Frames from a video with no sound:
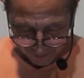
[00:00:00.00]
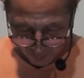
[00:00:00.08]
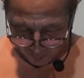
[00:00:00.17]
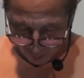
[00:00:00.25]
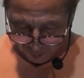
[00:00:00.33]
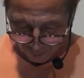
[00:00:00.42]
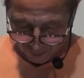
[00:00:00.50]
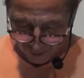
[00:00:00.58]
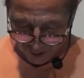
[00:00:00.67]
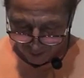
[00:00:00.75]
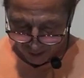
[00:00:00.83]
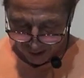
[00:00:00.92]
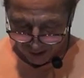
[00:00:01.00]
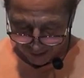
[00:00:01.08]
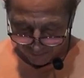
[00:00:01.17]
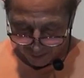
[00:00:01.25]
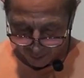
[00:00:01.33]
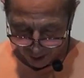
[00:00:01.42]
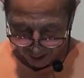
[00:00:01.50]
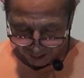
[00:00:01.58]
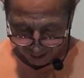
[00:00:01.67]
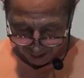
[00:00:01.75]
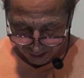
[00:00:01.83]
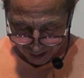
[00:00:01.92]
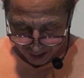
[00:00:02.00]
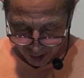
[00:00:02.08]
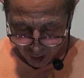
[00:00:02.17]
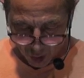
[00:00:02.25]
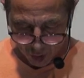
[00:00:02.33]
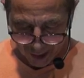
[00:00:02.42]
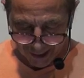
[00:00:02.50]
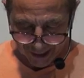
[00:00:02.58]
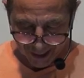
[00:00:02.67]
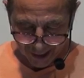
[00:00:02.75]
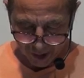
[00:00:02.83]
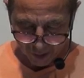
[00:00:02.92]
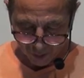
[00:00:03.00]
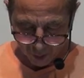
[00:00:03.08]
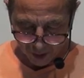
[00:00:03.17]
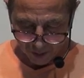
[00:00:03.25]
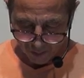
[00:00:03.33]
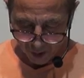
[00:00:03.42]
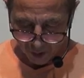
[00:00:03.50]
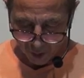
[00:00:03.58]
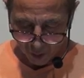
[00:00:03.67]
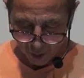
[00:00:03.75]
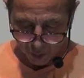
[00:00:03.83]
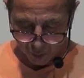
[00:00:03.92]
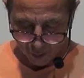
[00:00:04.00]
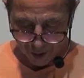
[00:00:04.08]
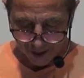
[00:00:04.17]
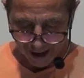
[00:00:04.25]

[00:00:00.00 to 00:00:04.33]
Moreover, he must have a what? Good testimony among those who are